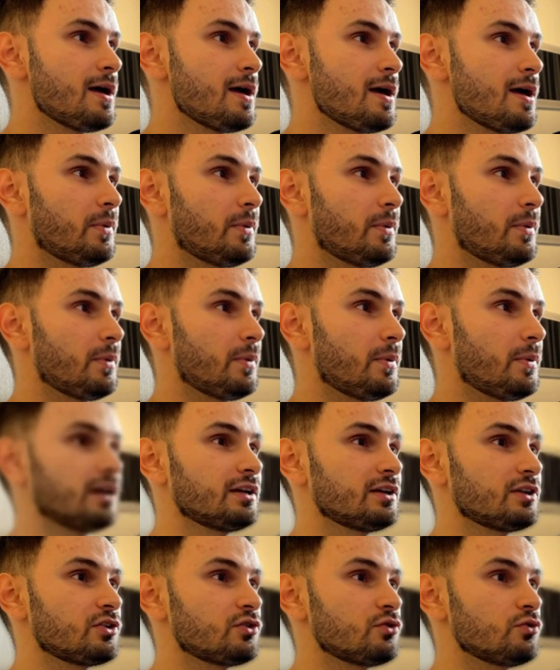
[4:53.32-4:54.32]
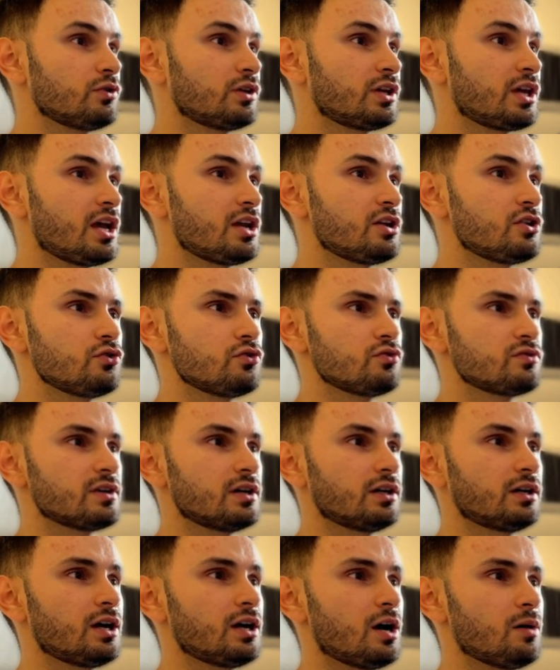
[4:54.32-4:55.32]
But you can use a
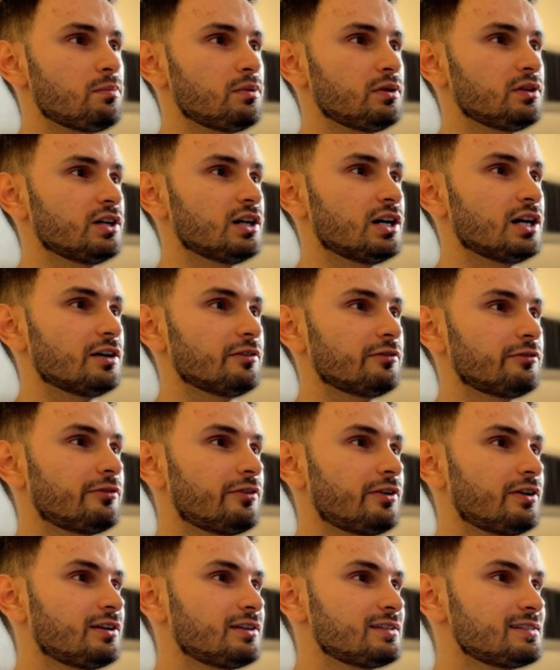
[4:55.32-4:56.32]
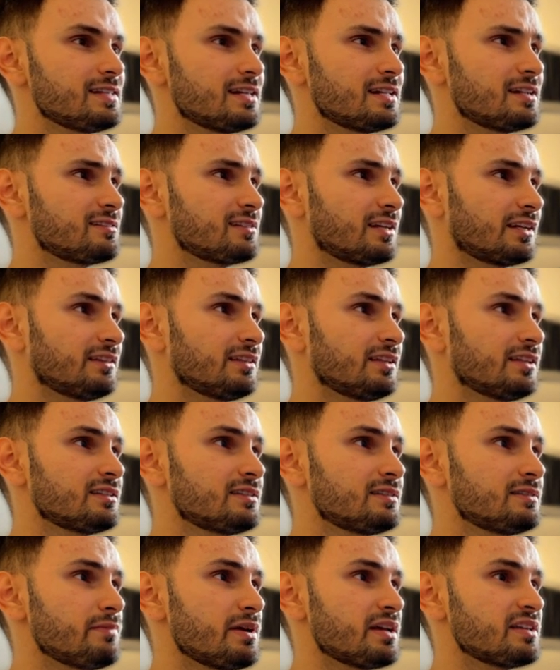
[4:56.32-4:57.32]
couple of settings like
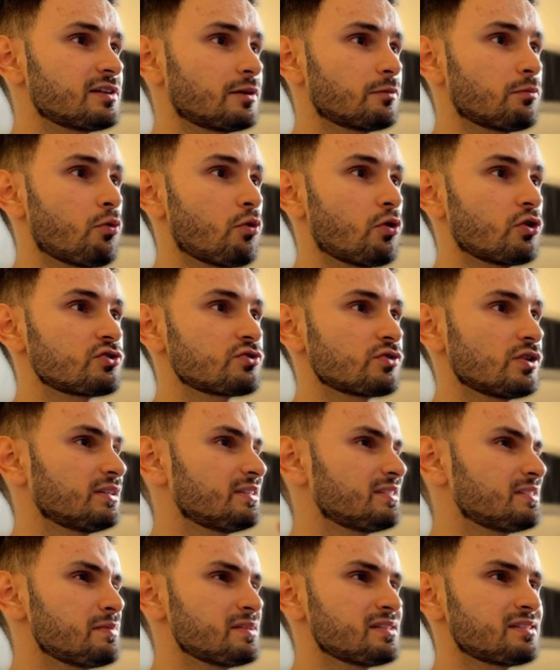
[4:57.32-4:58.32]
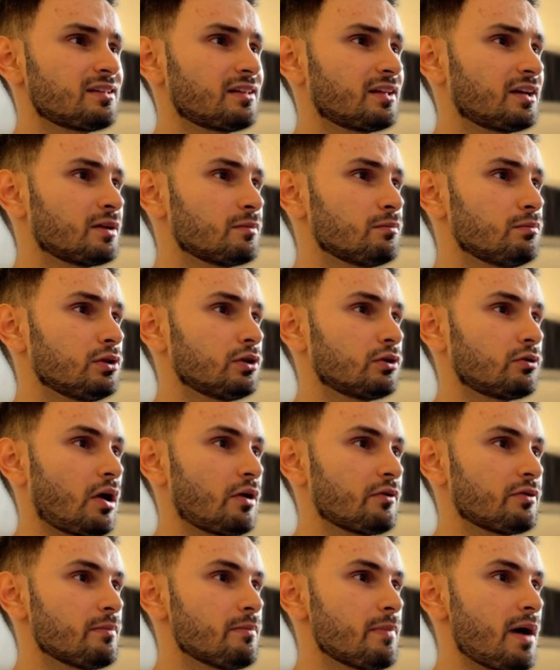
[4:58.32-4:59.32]
this, basic portrait. It's basically gonna blur
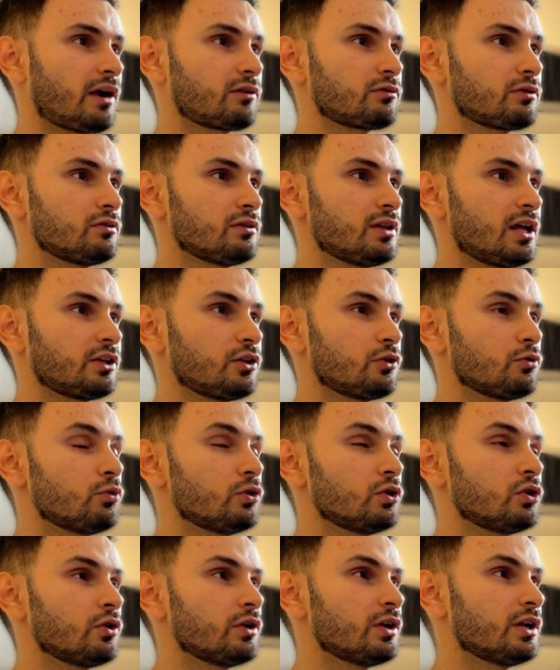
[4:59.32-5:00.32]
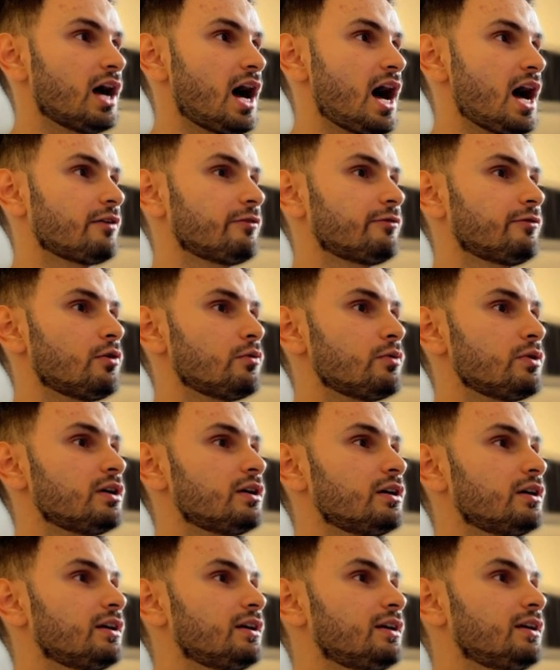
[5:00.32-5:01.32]
out the background like you would on an iPhone.
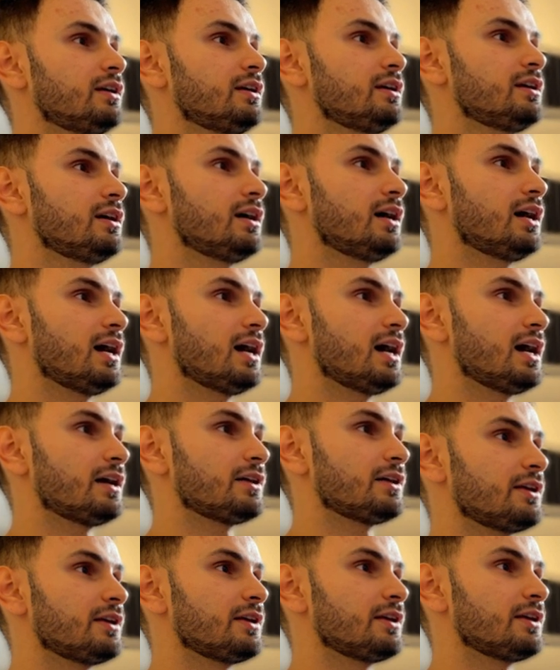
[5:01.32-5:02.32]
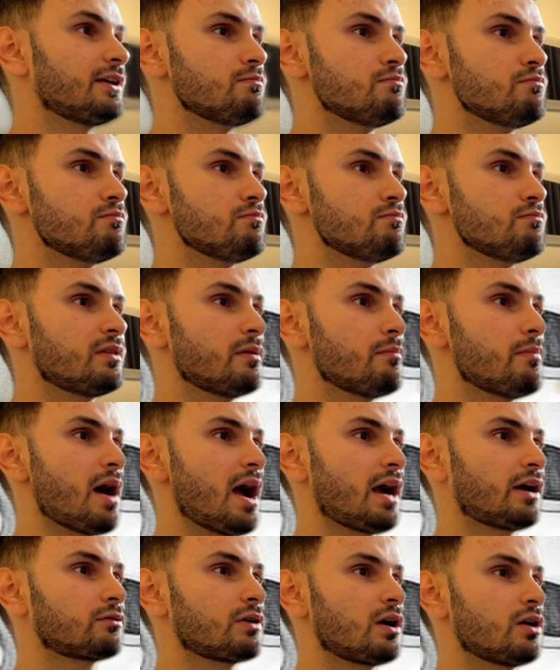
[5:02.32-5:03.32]
Uh, can mute the
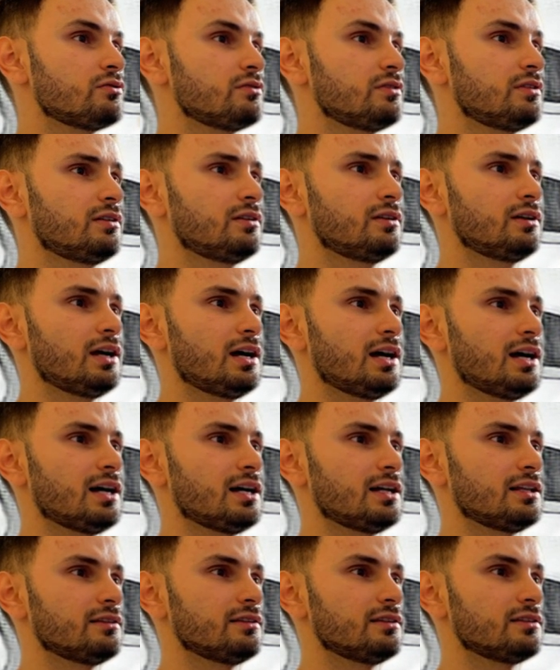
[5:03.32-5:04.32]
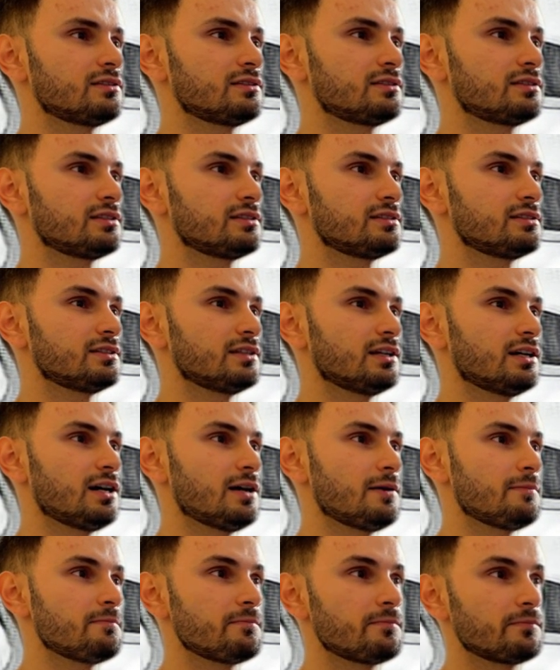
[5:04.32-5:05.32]
background. Uh, this is uh,
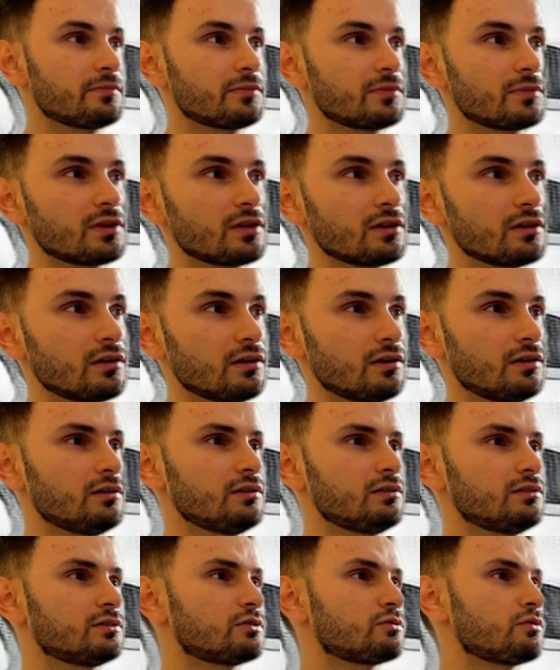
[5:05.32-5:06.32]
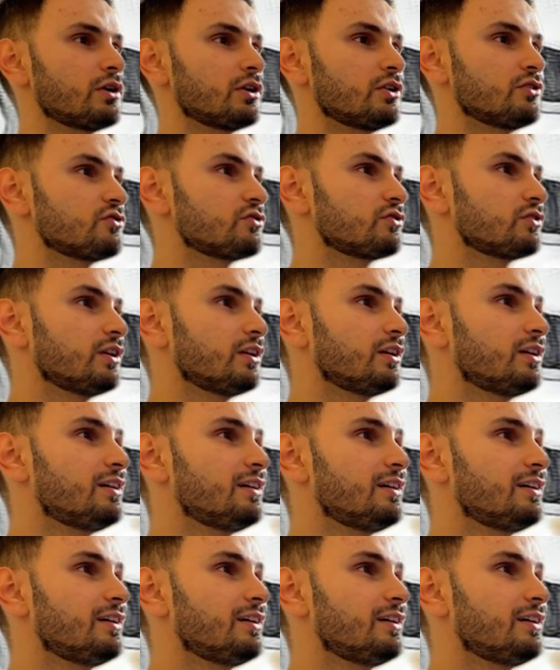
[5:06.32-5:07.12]
it's quite interesting.